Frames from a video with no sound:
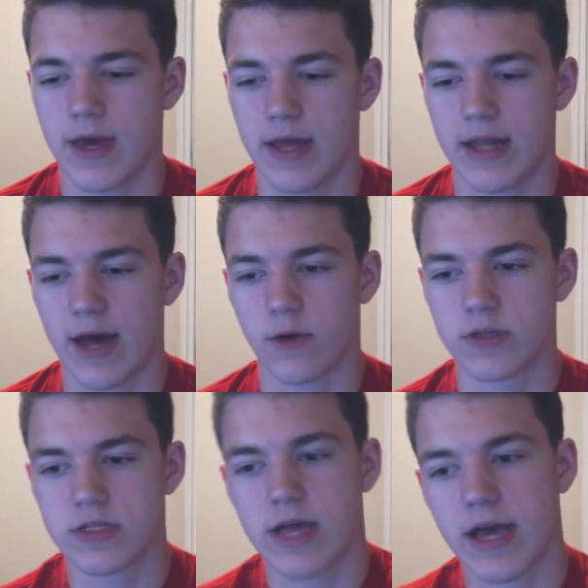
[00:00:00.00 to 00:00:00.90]
and that
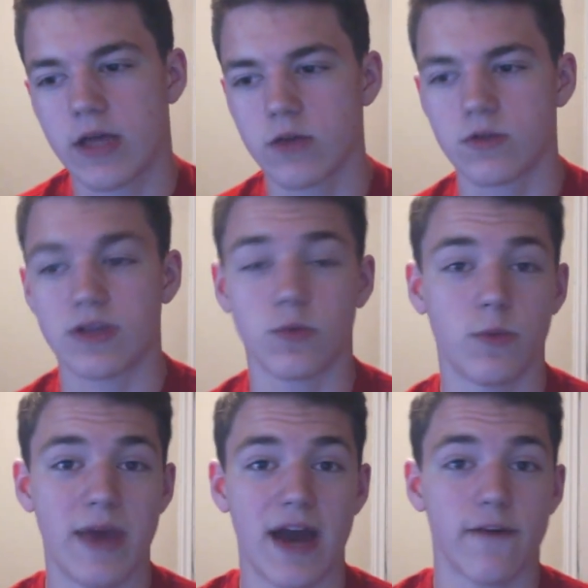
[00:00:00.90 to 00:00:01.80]
was like was, that's
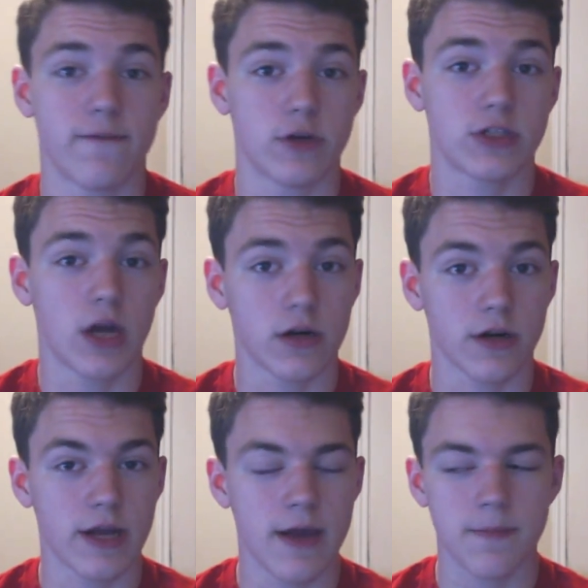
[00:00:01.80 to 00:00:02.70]
when we had our first
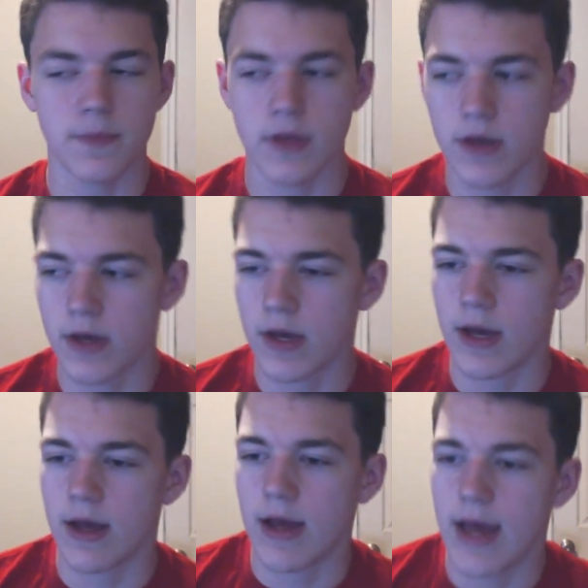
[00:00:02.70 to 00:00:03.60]
soccer game.
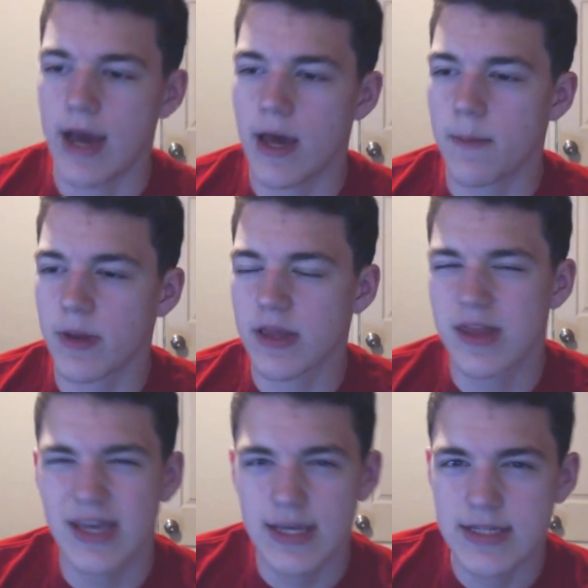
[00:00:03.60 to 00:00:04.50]
And but the
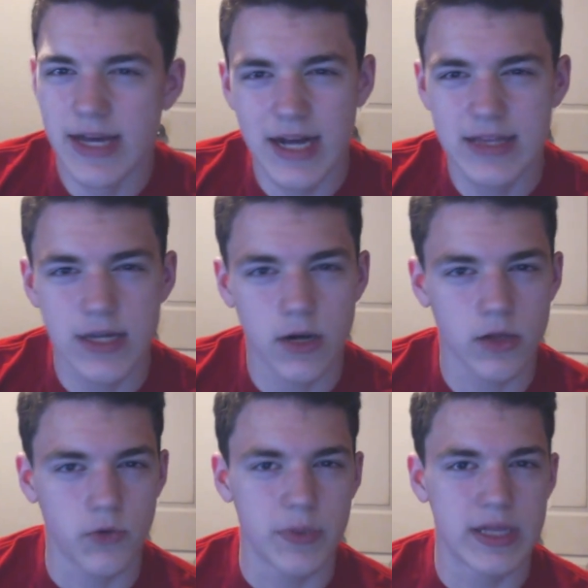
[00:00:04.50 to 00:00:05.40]
thing is, I got there a
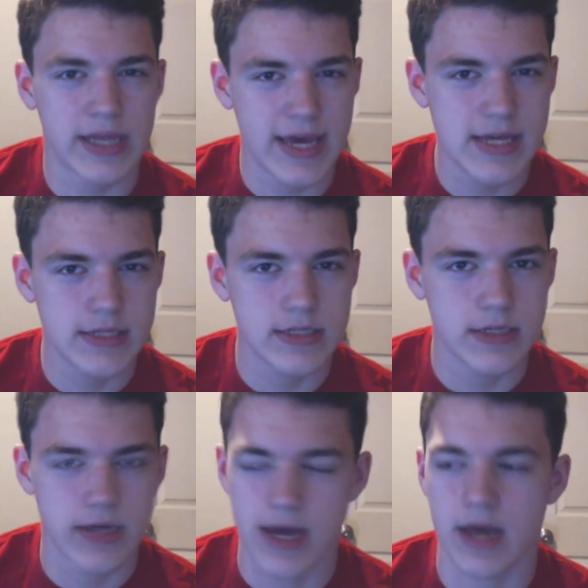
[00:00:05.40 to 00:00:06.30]
little bit late,
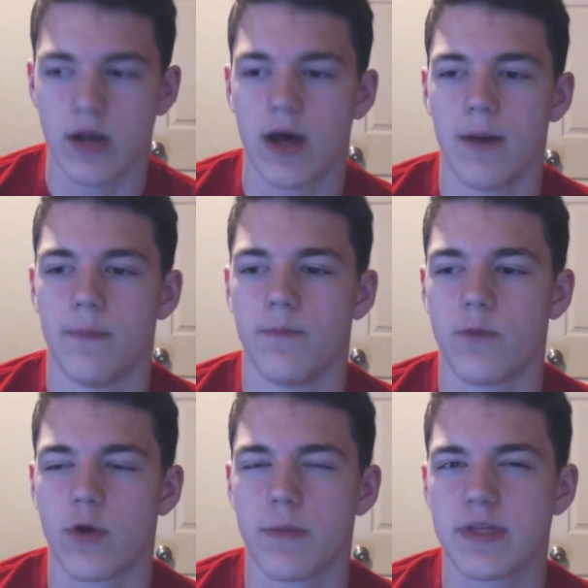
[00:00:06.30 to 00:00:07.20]
and um,
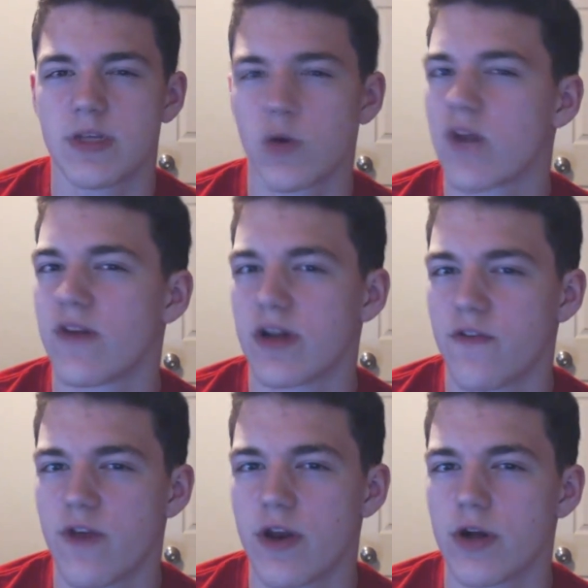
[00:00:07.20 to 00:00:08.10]
we were missing one of our
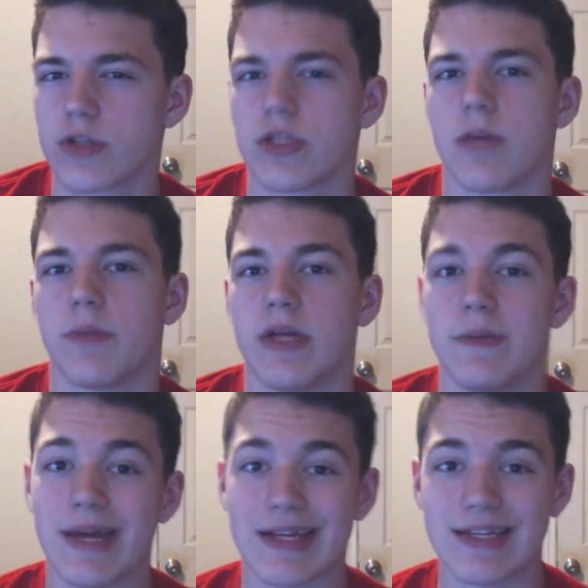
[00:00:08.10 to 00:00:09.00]
defenders, so they played
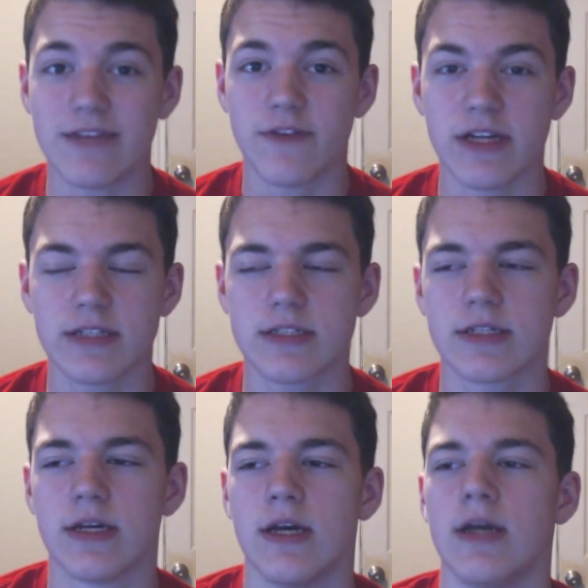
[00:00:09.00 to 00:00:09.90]
me at
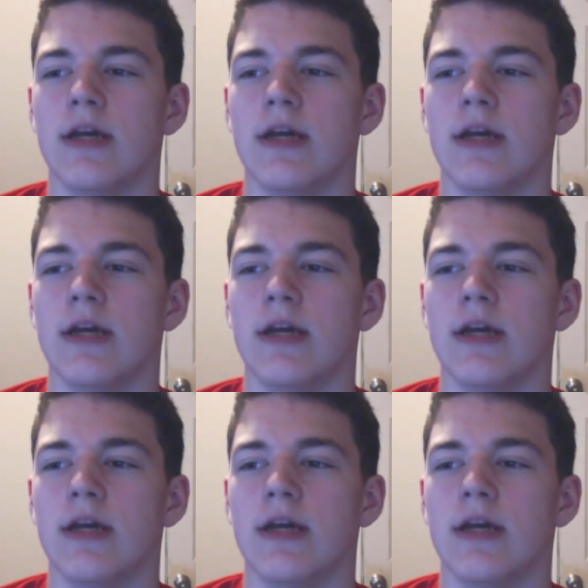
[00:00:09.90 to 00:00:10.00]
defense,